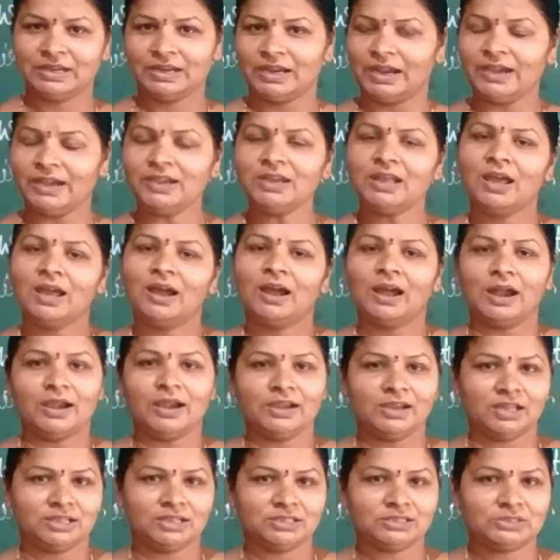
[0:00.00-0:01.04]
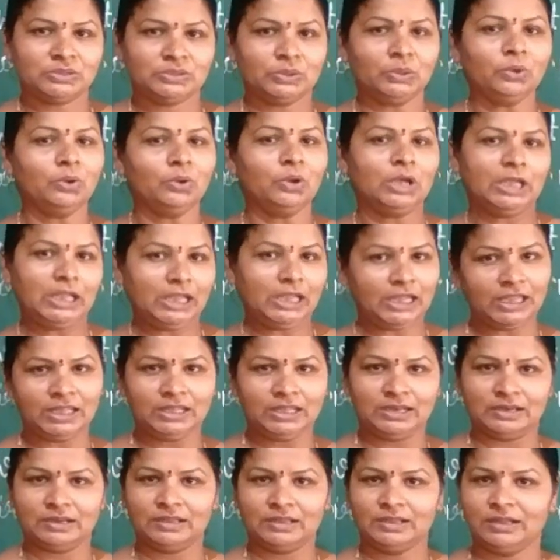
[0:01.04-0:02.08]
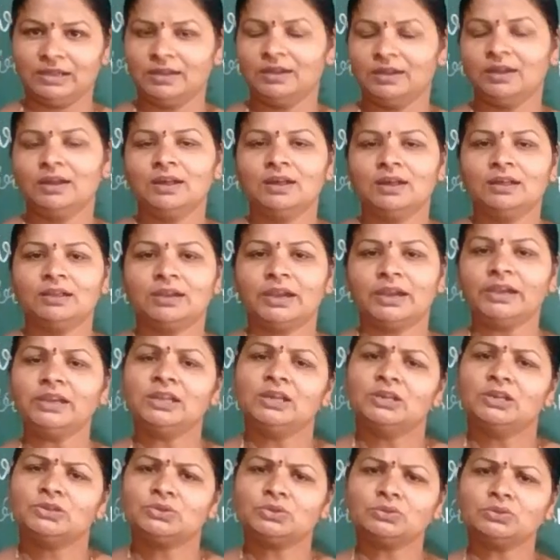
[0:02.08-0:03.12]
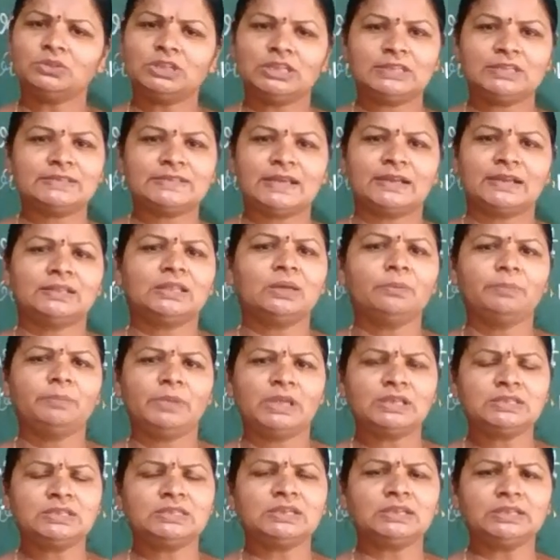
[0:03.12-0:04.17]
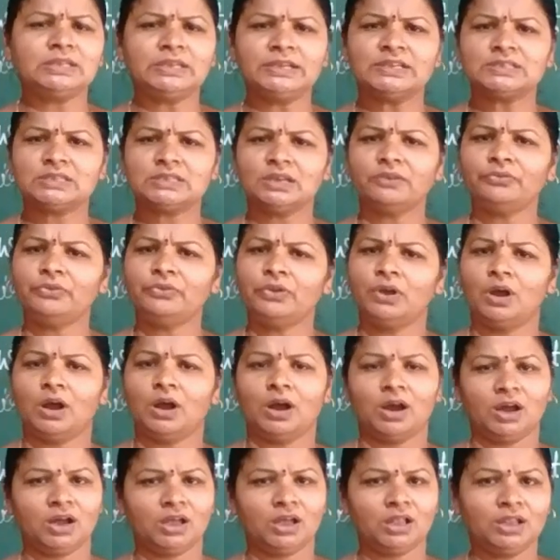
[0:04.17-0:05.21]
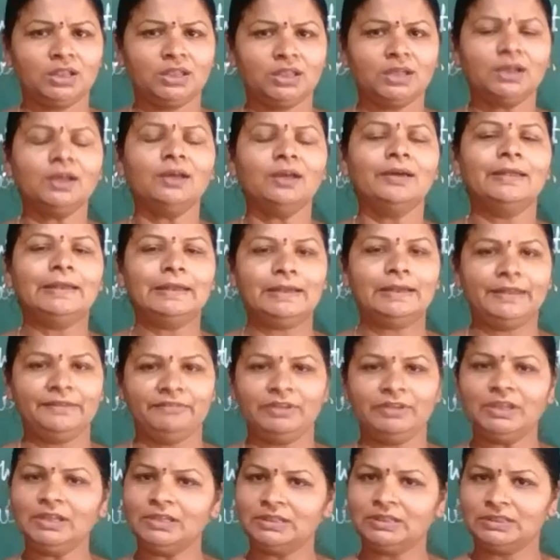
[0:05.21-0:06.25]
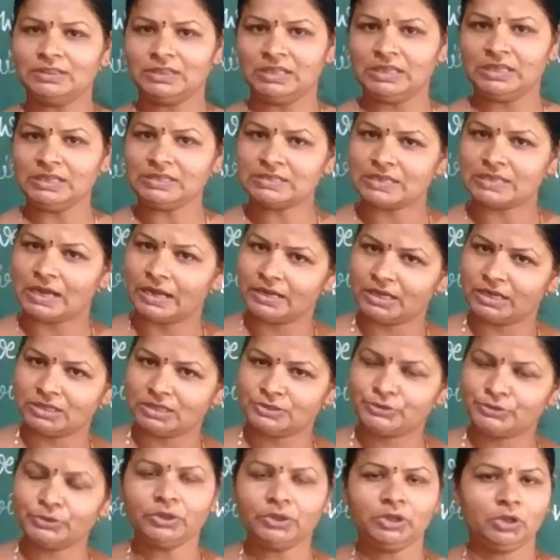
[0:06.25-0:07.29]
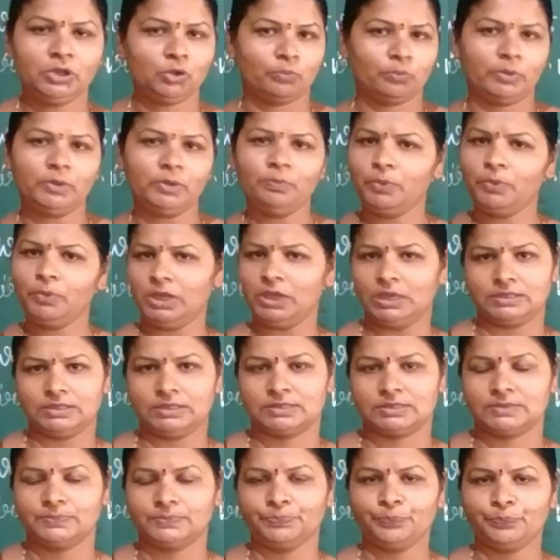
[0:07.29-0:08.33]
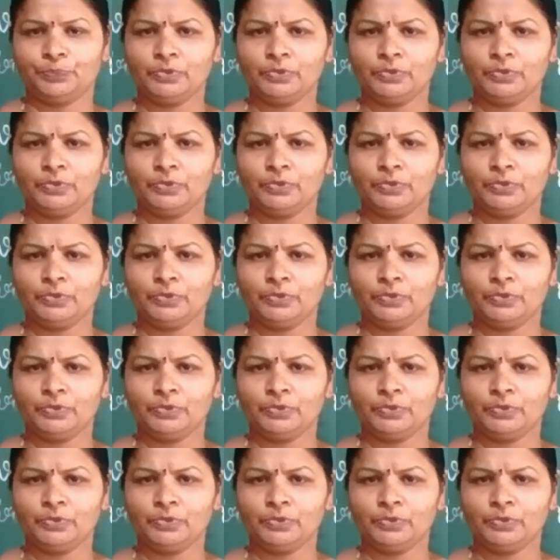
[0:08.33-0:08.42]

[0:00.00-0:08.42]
right? And also air, right? So these are the basic needs of all the living things and also human beings.